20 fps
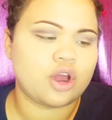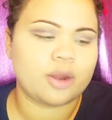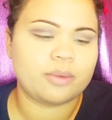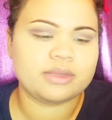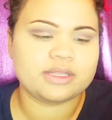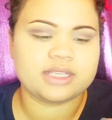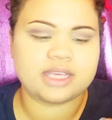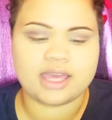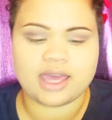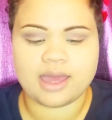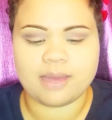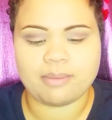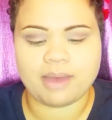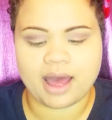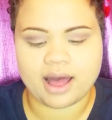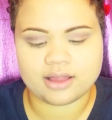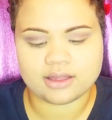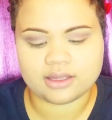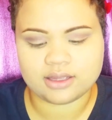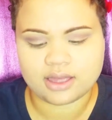Urban Decay
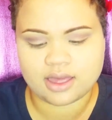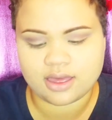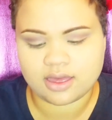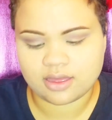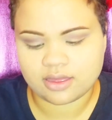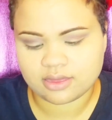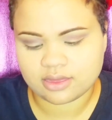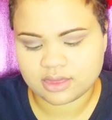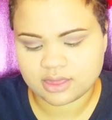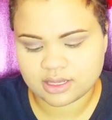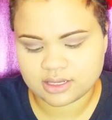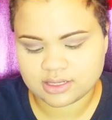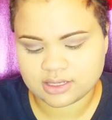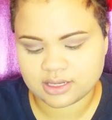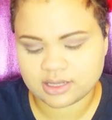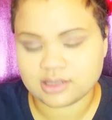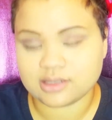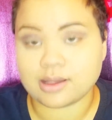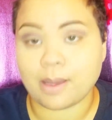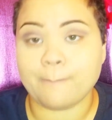palette, and this
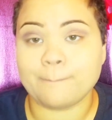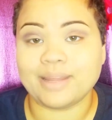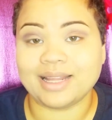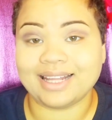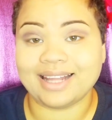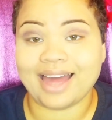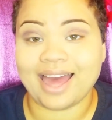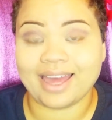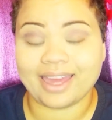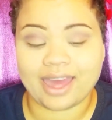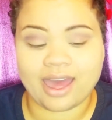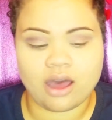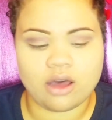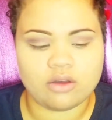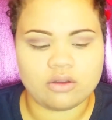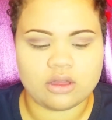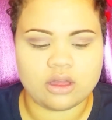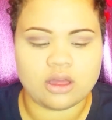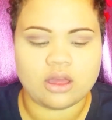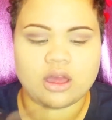is
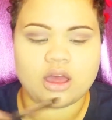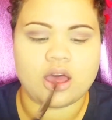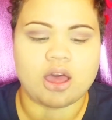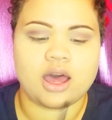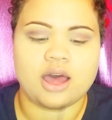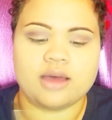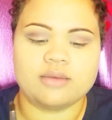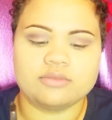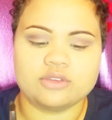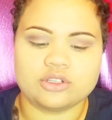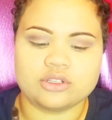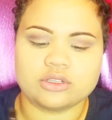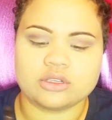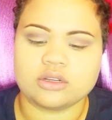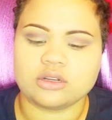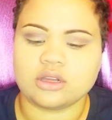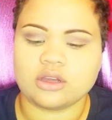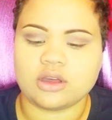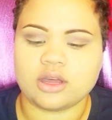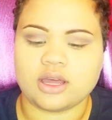Blackout. I'm just
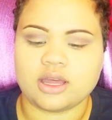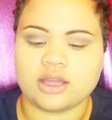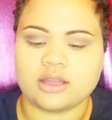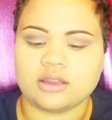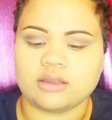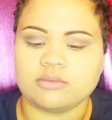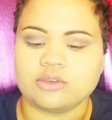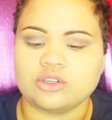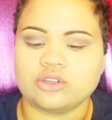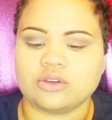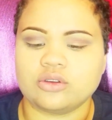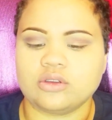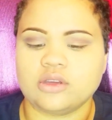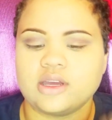gonna go ahead, let me show you